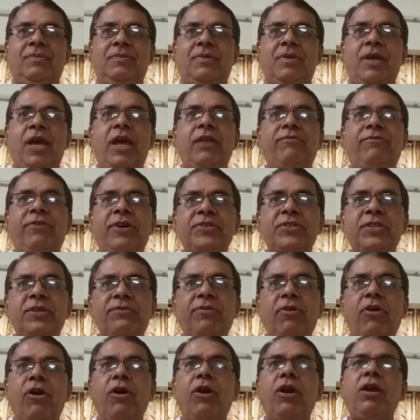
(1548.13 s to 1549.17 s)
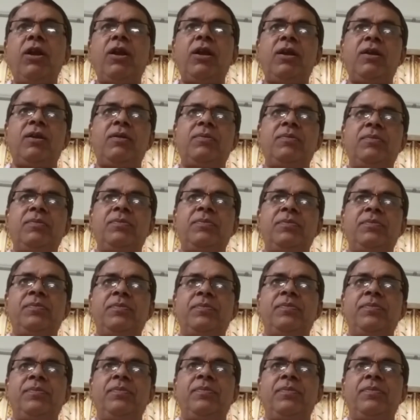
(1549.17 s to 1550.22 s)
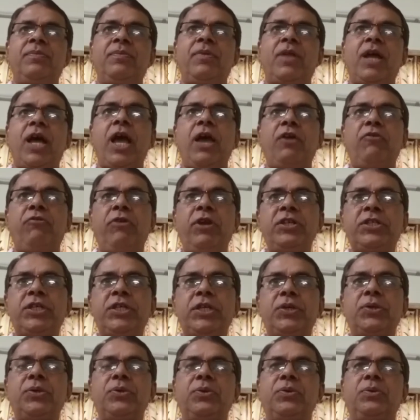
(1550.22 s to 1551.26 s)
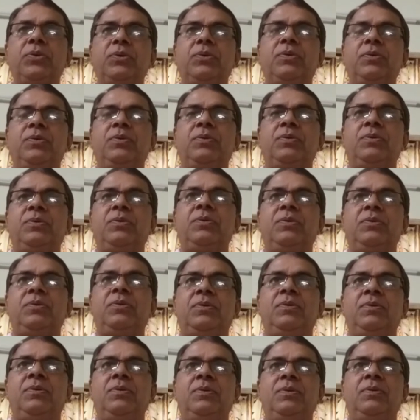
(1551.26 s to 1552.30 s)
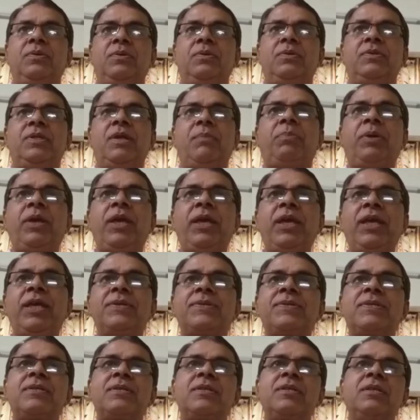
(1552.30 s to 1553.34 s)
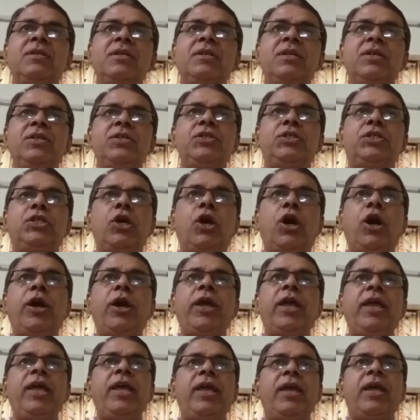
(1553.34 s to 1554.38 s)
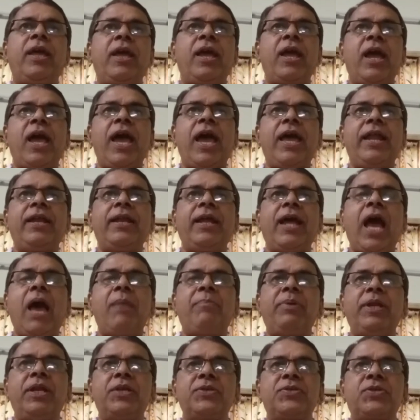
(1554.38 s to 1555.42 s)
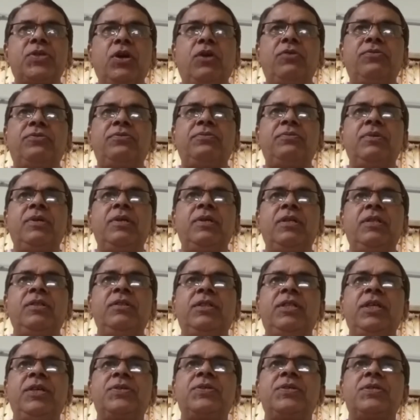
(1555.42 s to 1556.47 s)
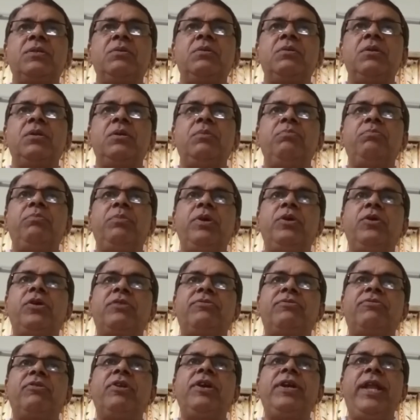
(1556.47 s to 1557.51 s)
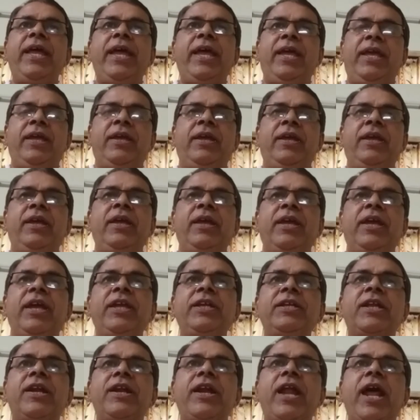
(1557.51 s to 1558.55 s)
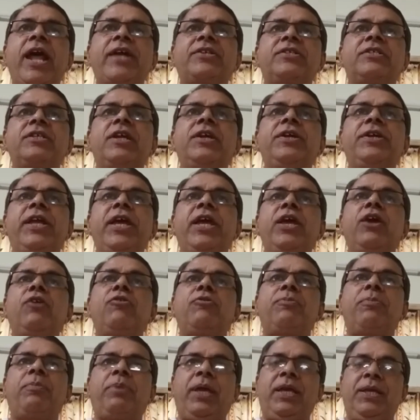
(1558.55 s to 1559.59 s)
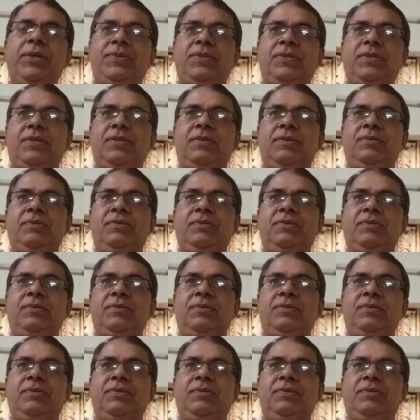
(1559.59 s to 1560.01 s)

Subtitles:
And first of all, I wish you the peace, joy and happiness of this beautiful day, International Day of Peace.